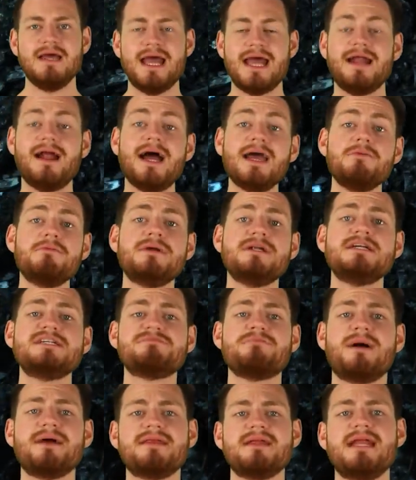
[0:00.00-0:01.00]
An eyewitness
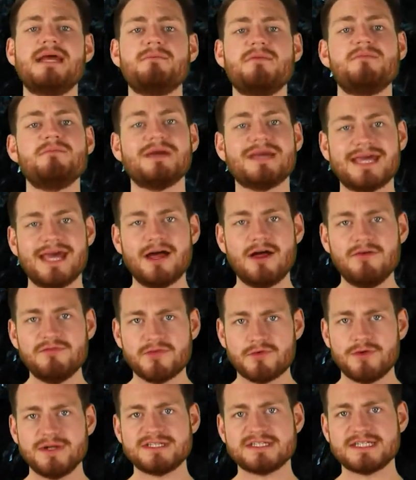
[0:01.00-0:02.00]
by the name of Mikhail
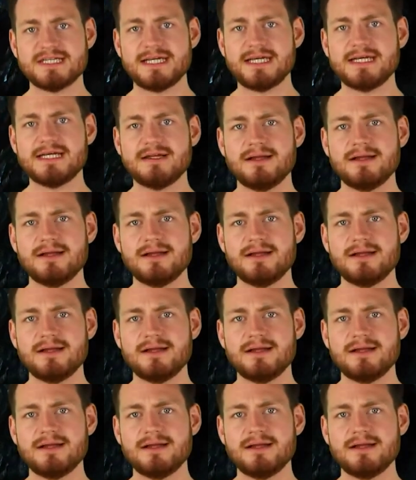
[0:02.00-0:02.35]
Voritsky